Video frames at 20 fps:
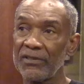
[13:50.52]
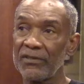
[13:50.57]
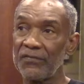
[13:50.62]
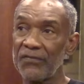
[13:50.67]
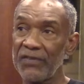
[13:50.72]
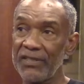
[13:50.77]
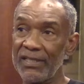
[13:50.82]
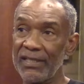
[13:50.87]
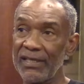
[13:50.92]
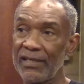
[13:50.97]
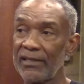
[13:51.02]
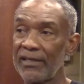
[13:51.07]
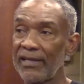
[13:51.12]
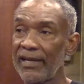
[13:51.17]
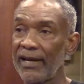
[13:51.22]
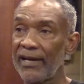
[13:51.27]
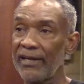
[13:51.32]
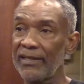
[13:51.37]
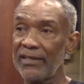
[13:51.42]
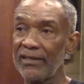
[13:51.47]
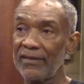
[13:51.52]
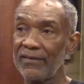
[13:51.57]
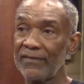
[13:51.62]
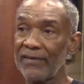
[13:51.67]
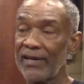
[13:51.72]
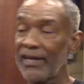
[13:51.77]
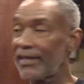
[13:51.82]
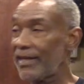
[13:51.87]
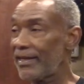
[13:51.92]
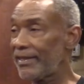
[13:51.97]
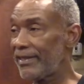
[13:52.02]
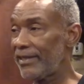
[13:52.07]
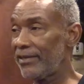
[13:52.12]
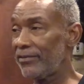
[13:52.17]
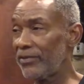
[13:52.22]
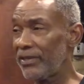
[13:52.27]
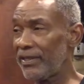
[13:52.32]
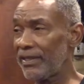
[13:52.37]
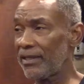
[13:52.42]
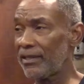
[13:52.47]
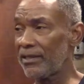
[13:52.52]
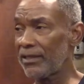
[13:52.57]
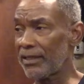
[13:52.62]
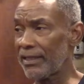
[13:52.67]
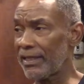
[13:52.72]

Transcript: physically active and I did read a lot.